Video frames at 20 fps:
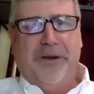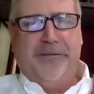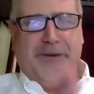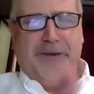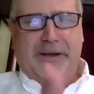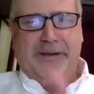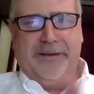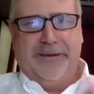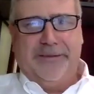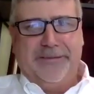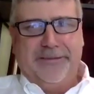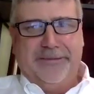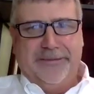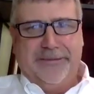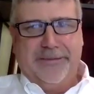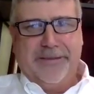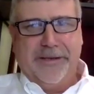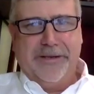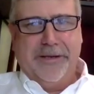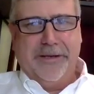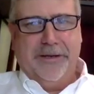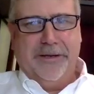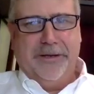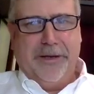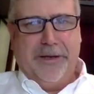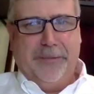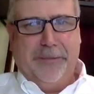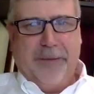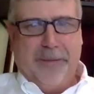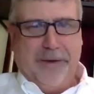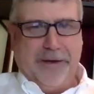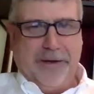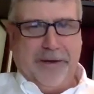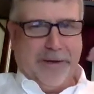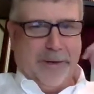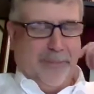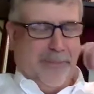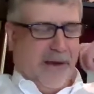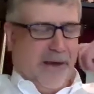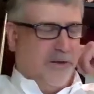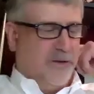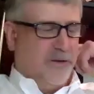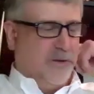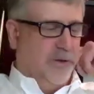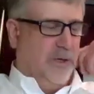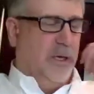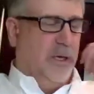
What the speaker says: If I didn't, then maybe I can come back to it.